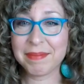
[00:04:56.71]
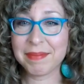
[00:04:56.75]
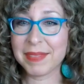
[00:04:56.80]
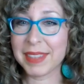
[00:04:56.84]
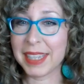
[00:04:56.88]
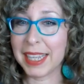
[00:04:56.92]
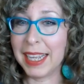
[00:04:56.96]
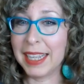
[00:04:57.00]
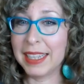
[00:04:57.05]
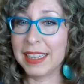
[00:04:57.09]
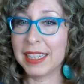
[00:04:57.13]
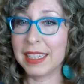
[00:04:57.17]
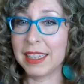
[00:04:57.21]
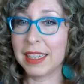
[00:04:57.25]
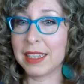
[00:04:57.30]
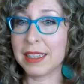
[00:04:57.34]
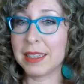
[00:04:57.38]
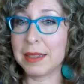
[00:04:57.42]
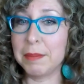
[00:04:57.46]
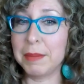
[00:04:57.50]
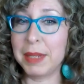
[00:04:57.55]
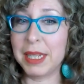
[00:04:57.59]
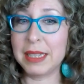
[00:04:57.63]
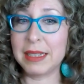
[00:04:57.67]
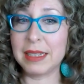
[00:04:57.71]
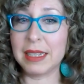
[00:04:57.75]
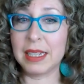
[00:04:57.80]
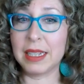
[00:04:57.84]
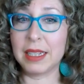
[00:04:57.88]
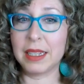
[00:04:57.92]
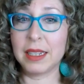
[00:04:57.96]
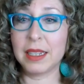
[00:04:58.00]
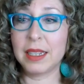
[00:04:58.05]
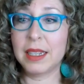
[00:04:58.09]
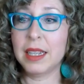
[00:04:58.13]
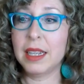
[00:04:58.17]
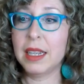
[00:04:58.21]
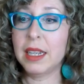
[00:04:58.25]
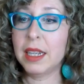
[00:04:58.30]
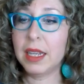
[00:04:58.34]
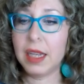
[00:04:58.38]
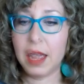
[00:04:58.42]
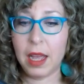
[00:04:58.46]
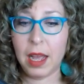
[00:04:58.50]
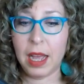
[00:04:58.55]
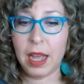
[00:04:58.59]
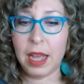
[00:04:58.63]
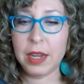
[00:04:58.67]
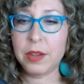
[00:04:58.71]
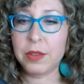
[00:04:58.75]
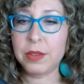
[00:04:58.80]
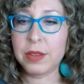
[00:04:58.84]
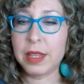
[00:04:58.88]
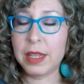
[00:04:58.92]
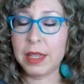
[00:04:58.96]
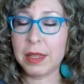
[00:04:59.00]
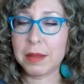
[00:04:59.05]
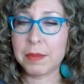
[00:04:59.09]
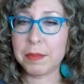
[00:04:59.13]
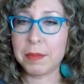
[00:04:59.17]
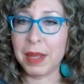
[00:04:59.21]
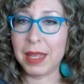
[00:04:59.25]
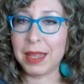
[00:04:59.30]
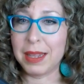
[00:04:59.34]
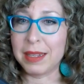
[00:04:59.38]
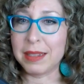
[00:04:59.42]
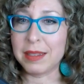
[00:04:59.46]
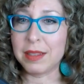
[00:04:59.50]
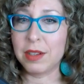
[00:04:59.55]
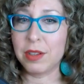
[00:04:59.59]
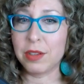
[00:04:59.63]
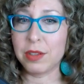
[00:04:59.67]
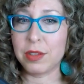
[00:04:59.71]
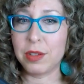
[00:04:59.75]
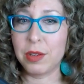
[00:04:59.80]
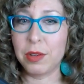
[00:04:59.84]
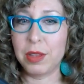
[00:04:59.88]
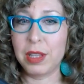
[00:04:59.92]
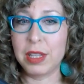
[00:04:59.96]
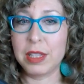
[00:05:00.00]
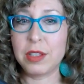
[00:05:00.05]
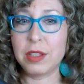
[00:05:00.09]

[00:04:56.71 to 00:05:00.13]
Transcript: I think that's amazing. I don't think my listeners know this.